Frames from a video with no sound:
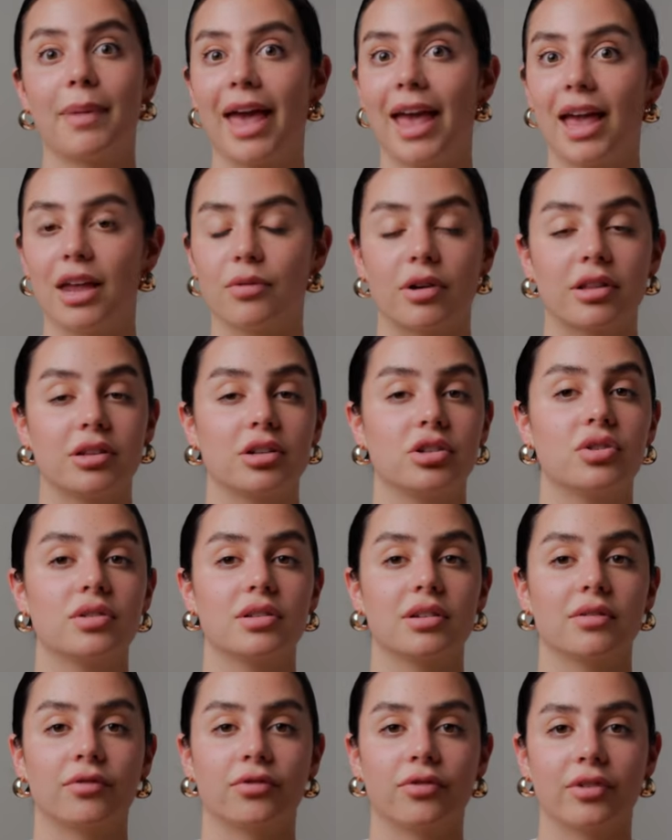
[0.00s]
paid, whether you're
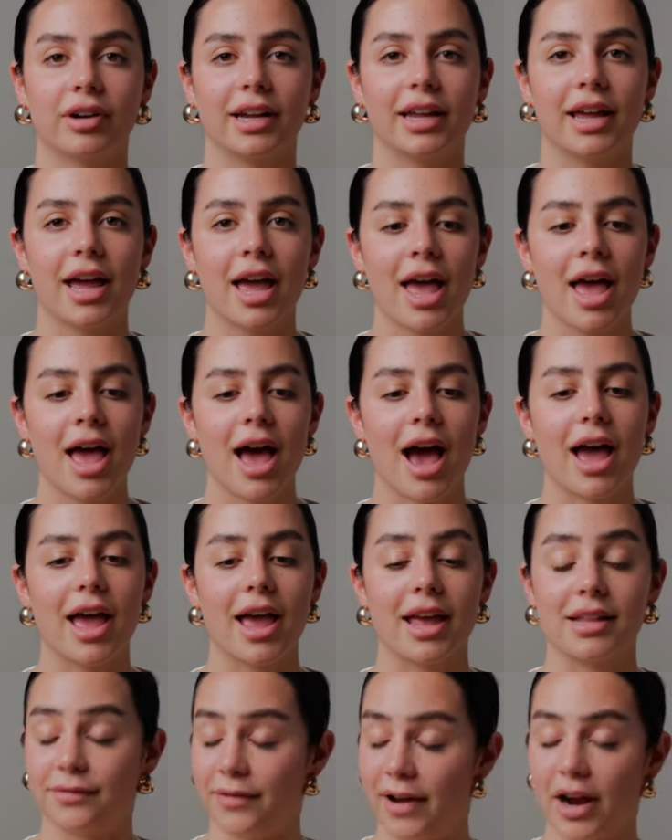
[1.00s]
choosing free,
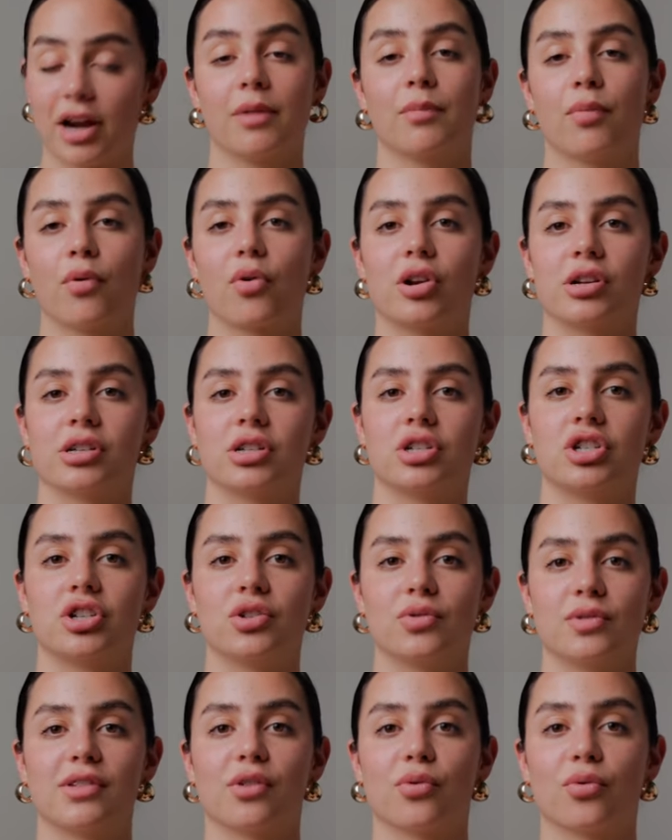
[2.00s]
it's very important to
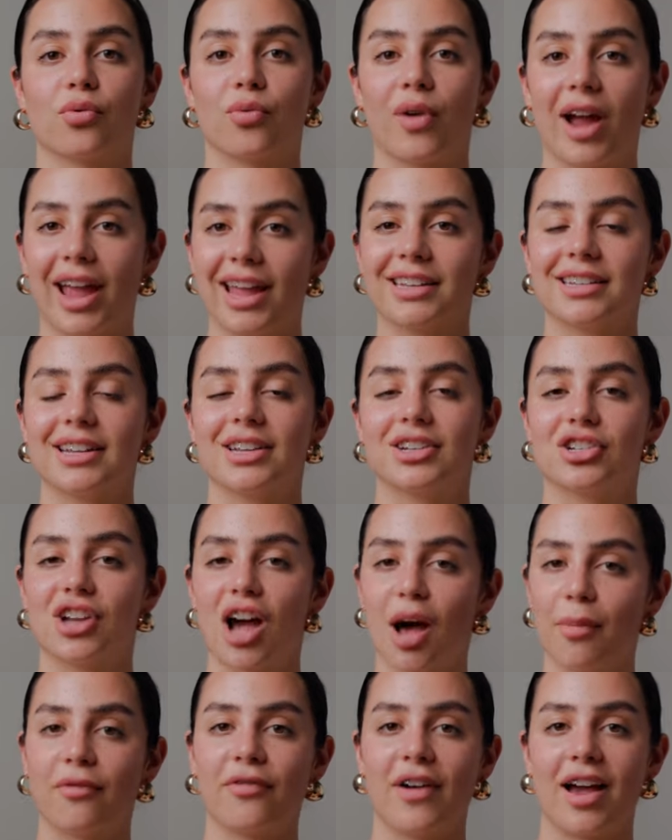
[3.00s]
choose the right
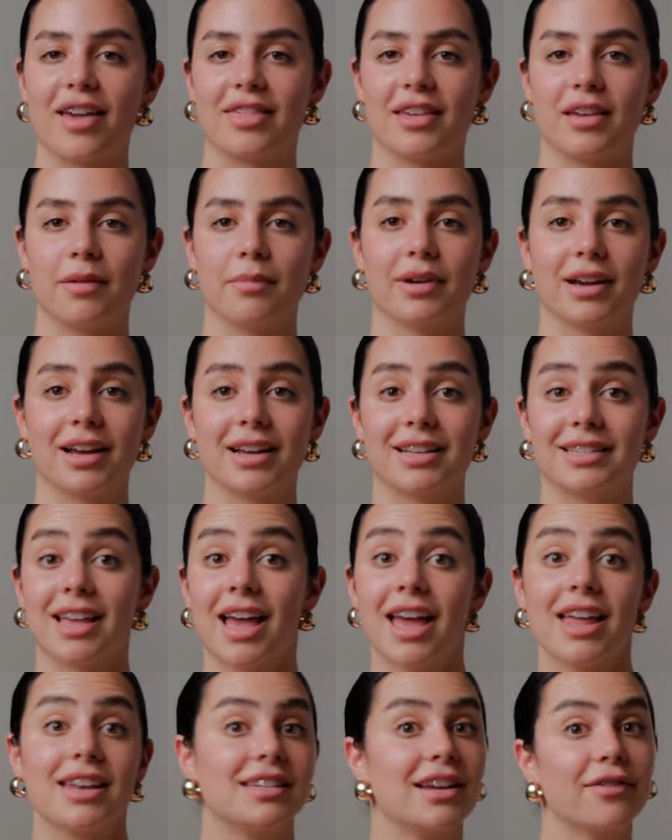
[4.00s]
Shopify theme because
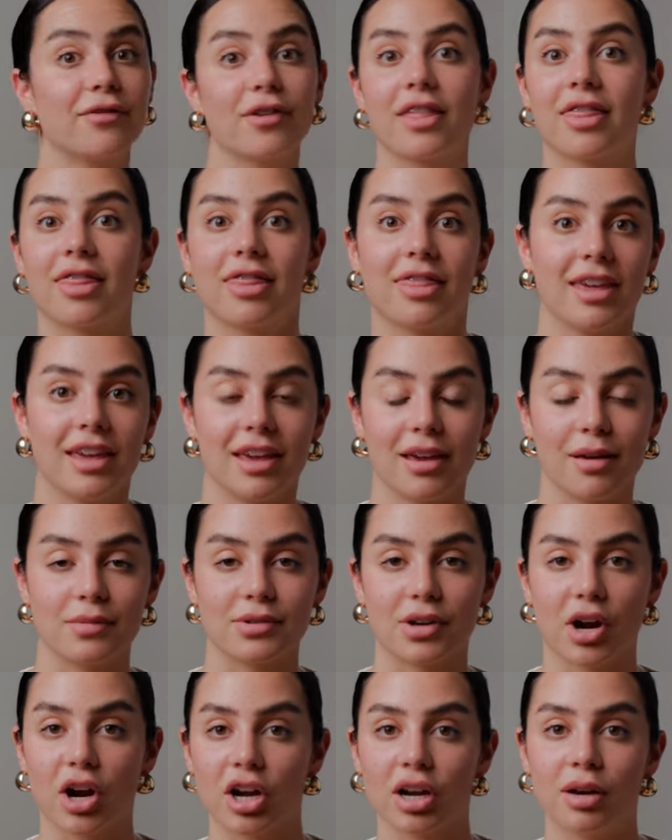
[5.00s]
different themes
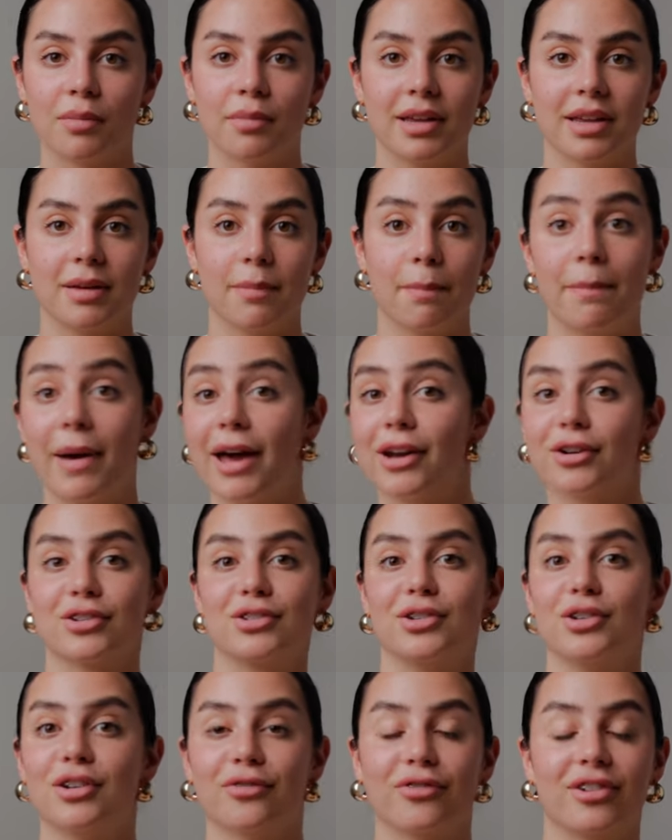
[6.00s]
are going to be better
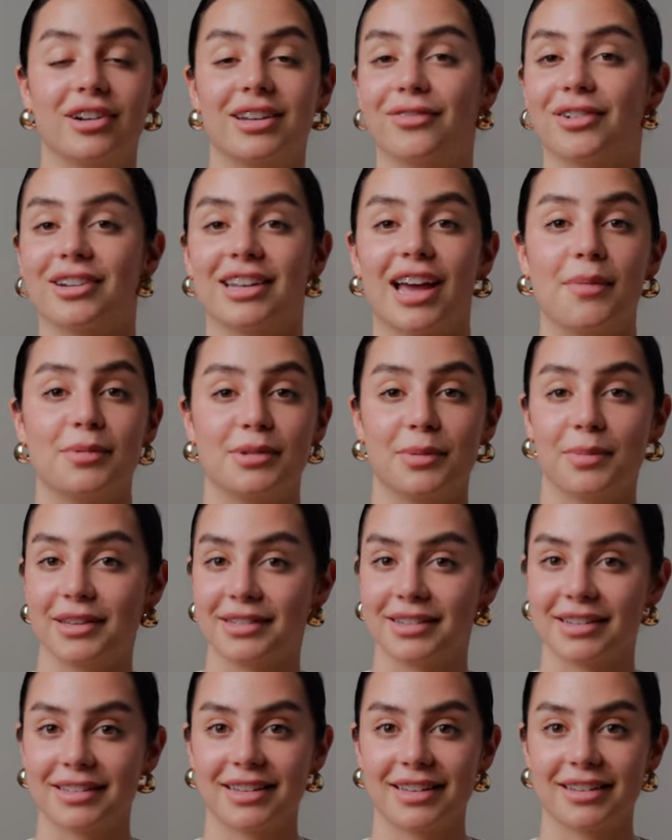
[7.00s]
suited for different types of
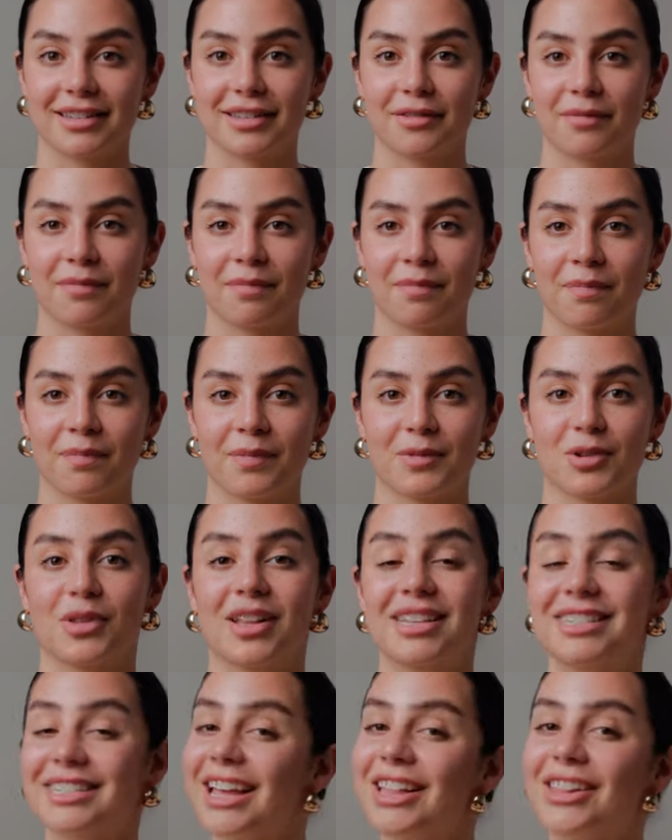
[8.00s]
businesses. So
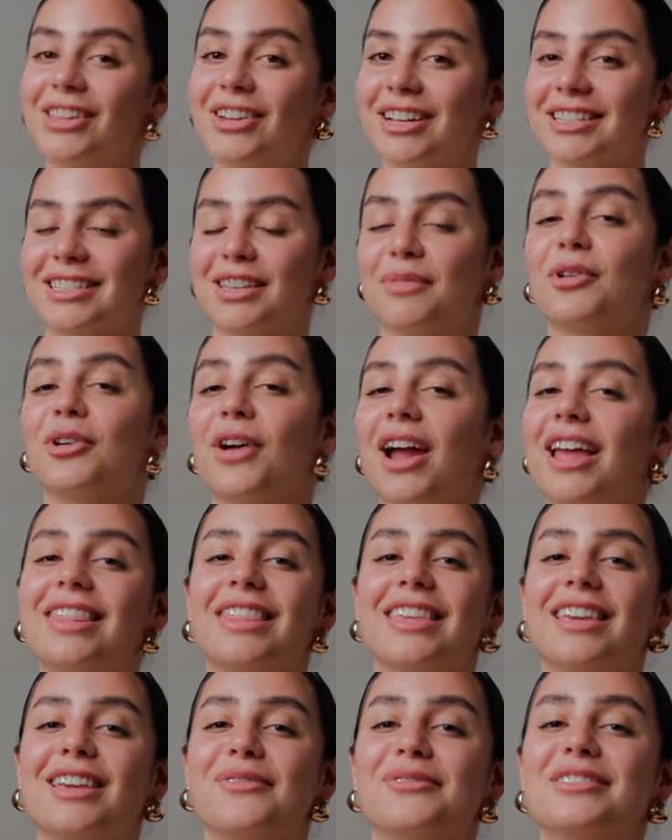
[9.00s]
let's take a look at some great
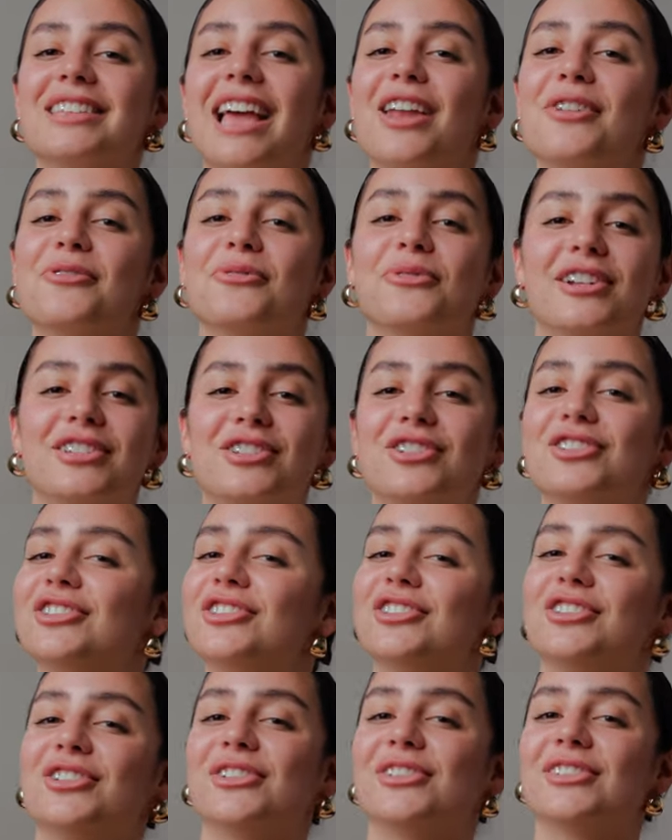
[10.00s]
themes and what you should
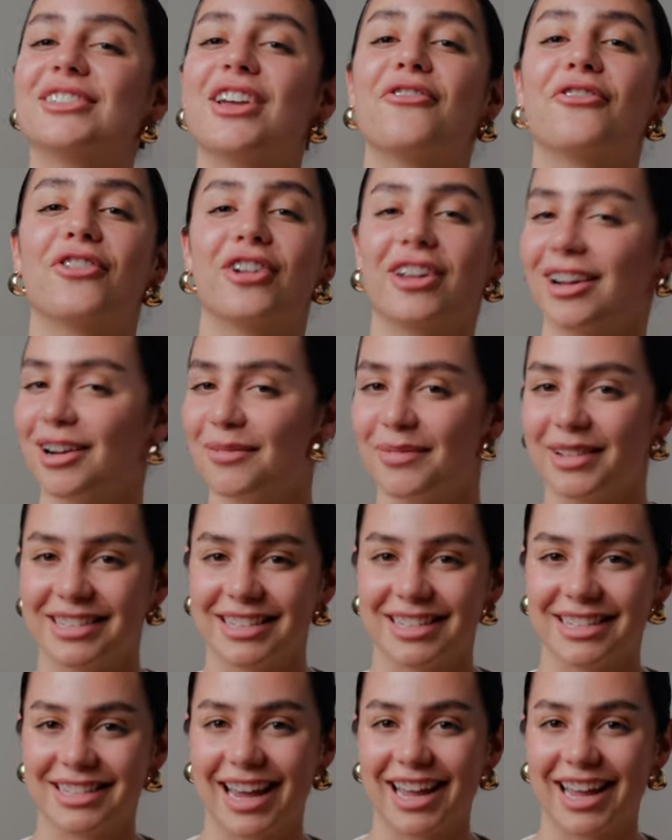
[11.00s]
choose for your business